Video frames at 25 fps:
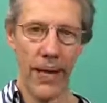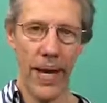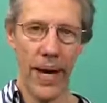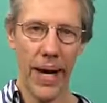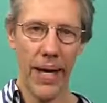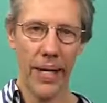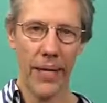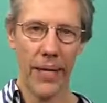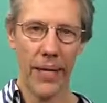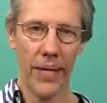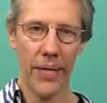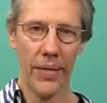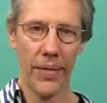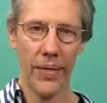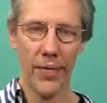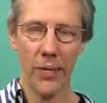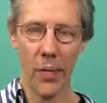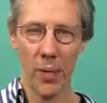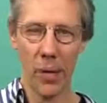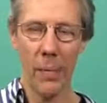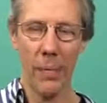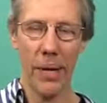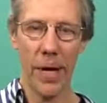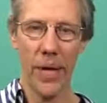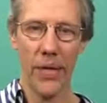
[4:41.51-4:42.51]
that is
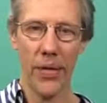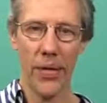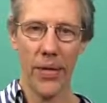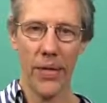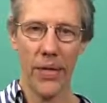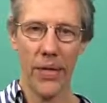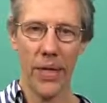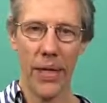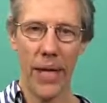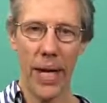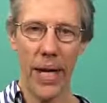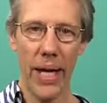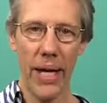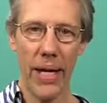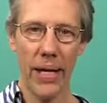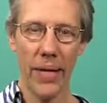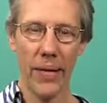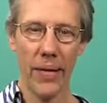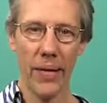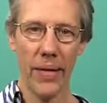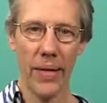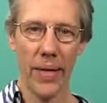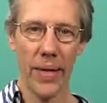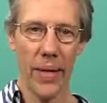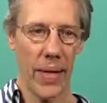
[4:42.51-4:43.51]
4 measures in A,
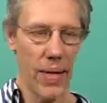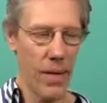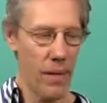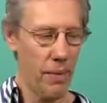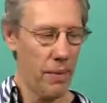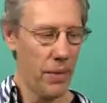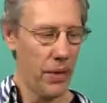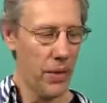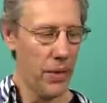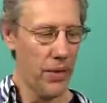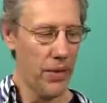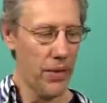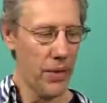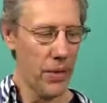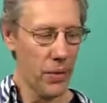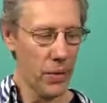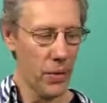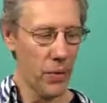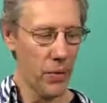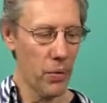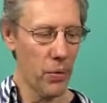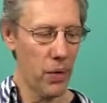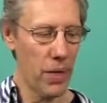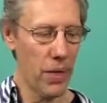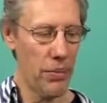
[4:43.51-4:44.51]
because
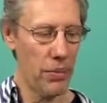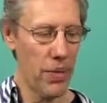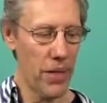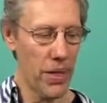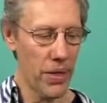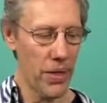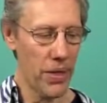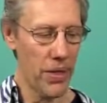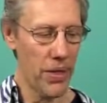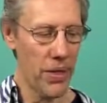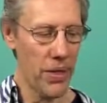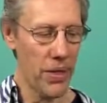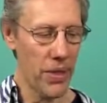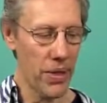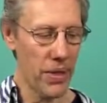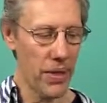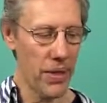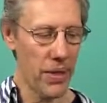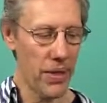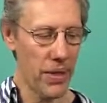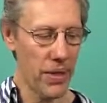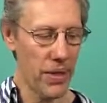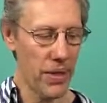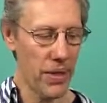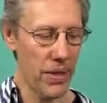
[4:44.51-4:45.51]
this was 1 measure,
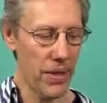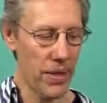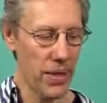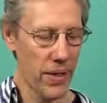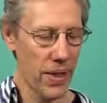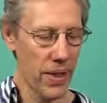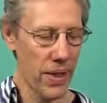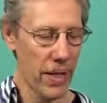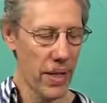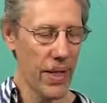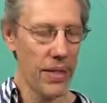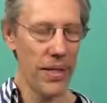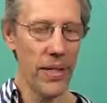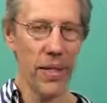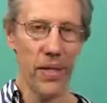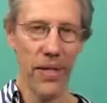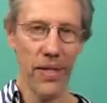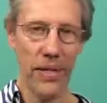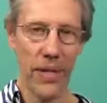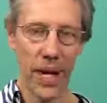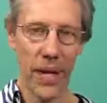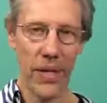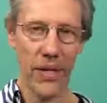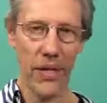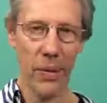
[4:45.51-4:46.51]
and
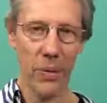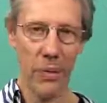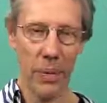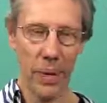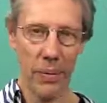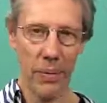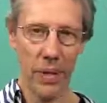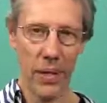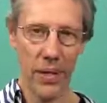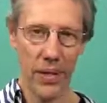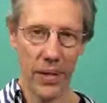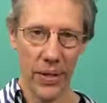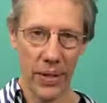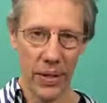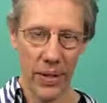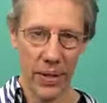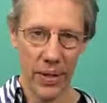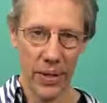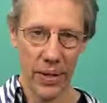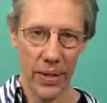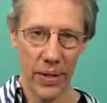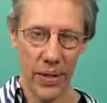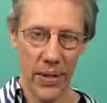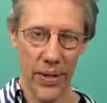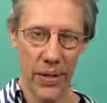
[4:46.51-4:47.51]
this is actually 1 measure.
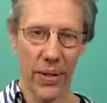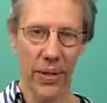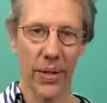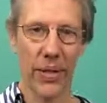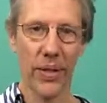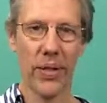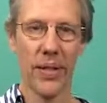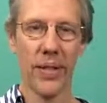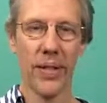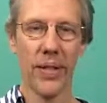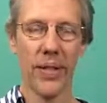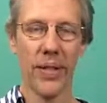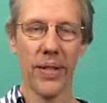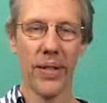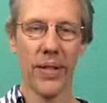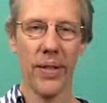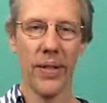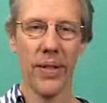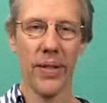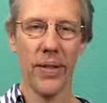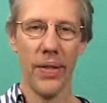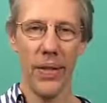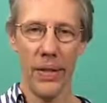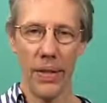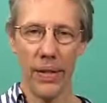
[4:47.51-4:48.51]

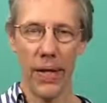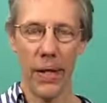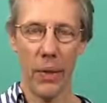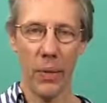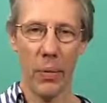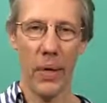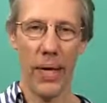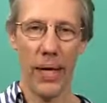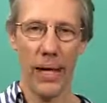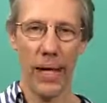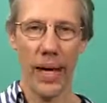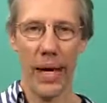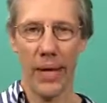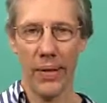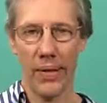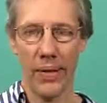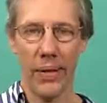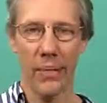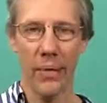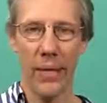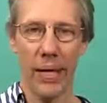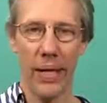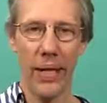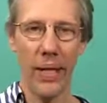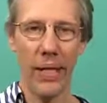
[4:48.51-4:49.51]
You let it ring out,
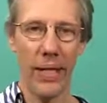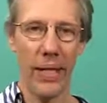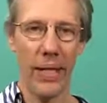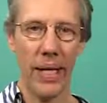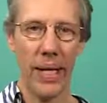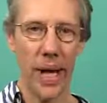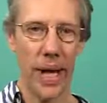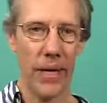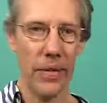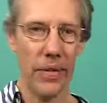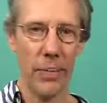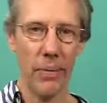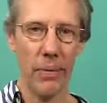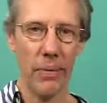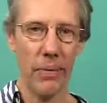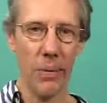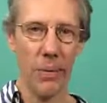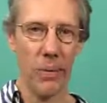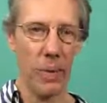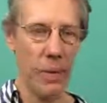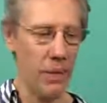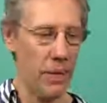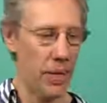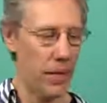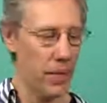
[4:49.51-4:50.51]
and it adds up to
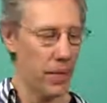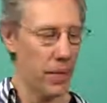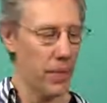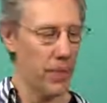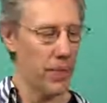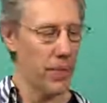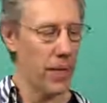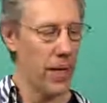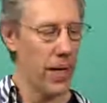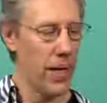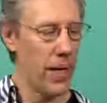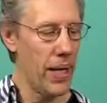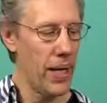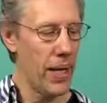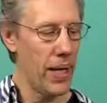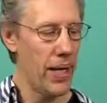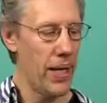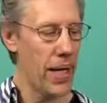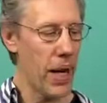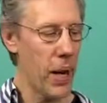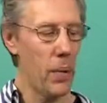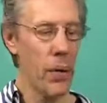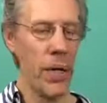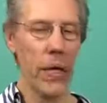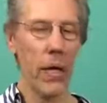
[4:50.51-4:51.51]
1 measure.
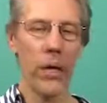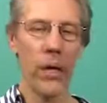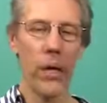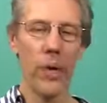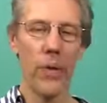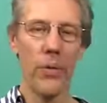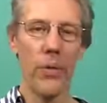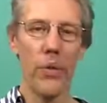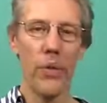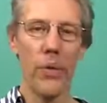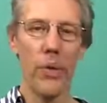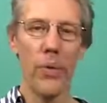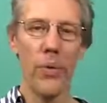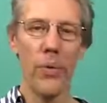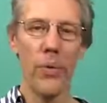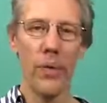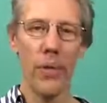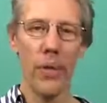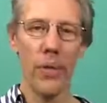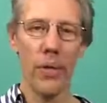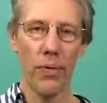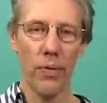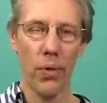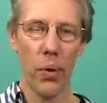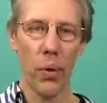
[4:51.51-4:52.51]
Now we're going to go to
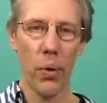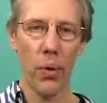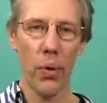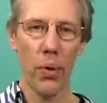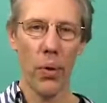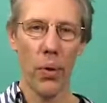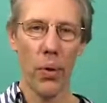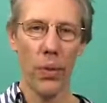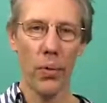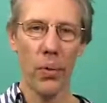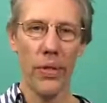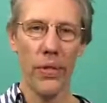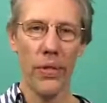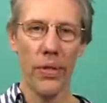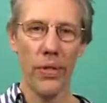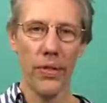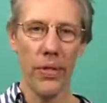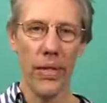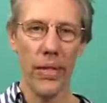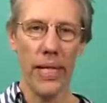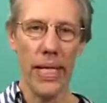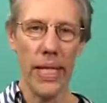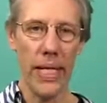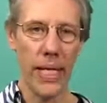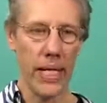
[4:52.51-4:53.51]
the 4 chord, which
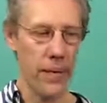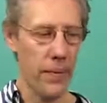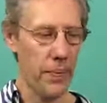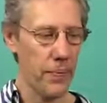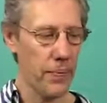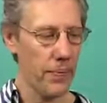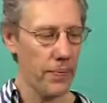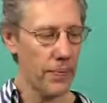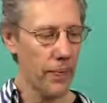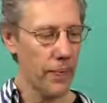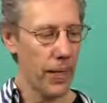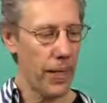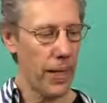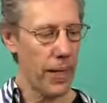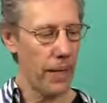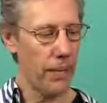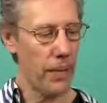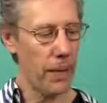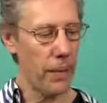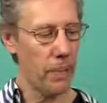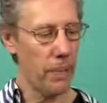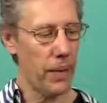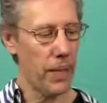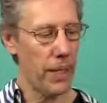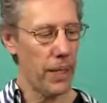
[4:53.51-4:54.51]
is D, and
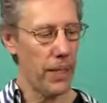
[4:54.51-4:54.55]
I'm going